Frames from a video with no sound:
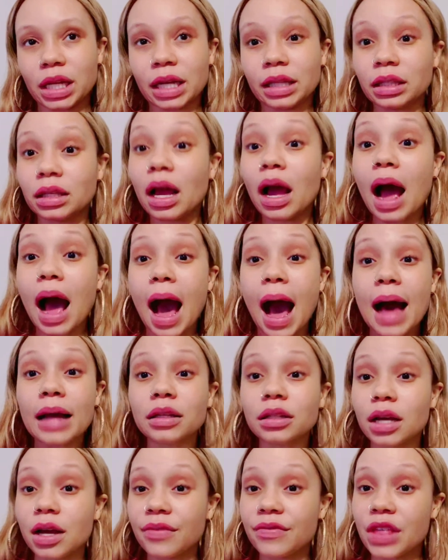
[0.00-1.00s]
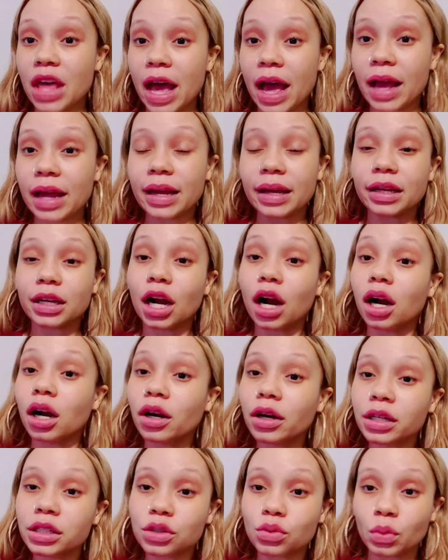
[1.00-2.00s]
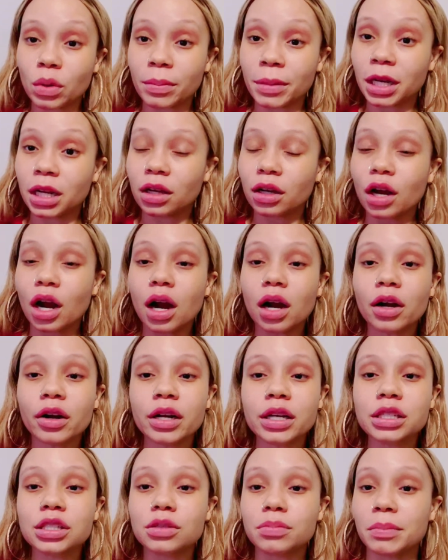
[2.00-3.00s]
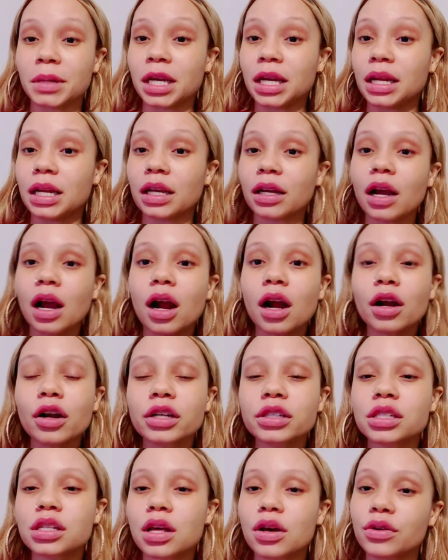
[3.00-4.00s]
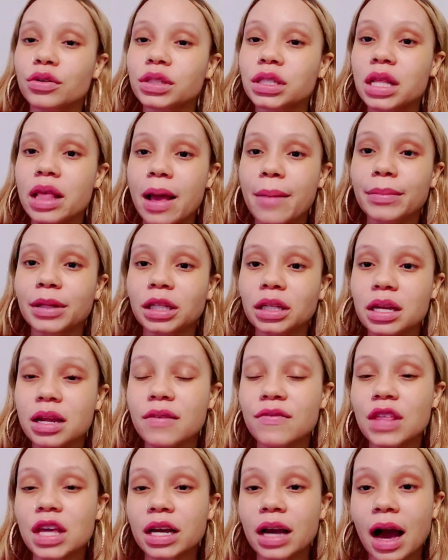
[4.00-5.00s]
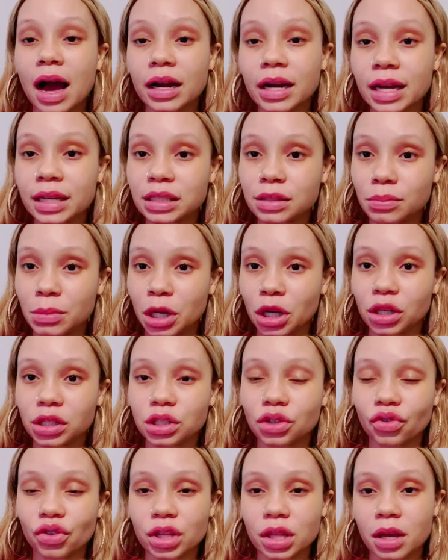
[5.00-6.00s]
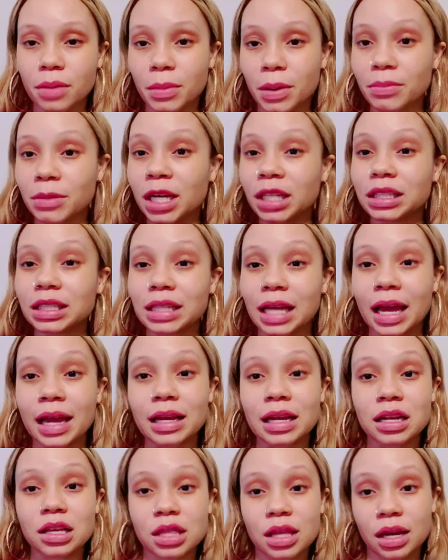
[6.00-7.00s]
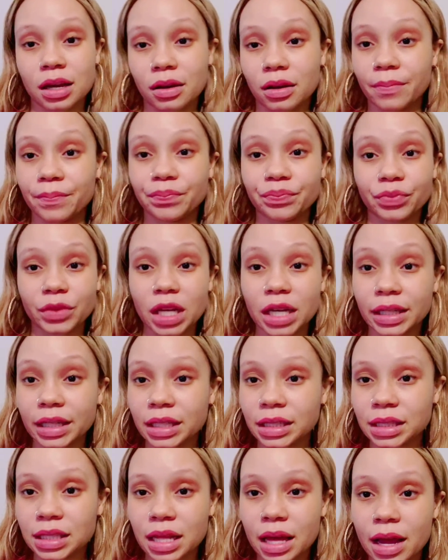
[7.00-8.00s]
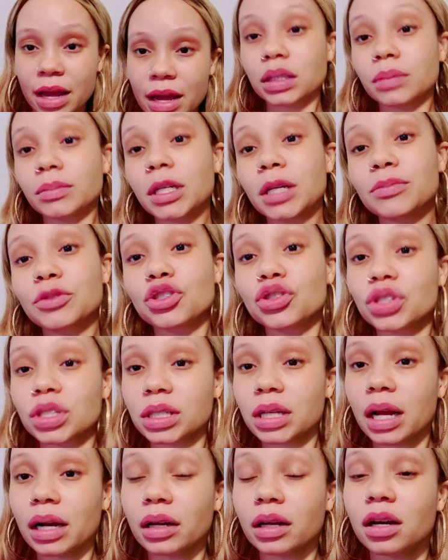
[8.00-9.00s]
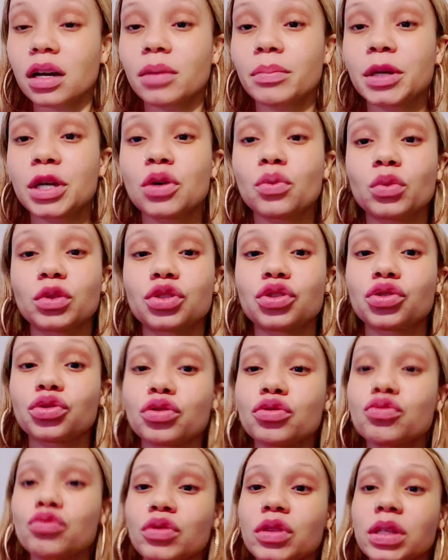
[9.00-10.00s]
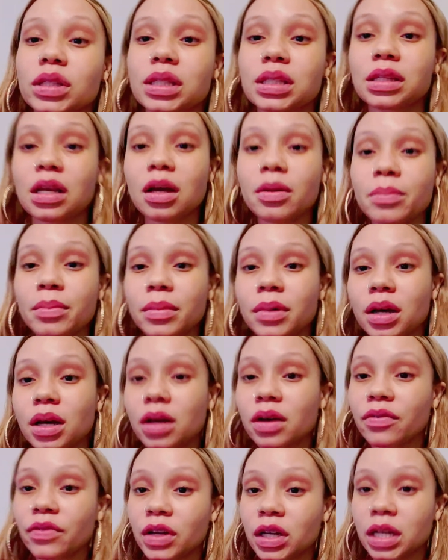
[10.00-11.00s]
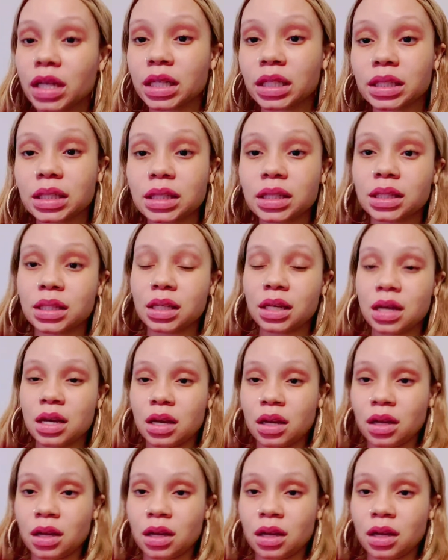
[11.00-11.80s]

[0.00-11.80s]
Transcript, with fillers: and i love that encourage women encourage men encourage those that believe that god has marriage for them i'm not saying anything against that sometimes you just got to come in with truth some of us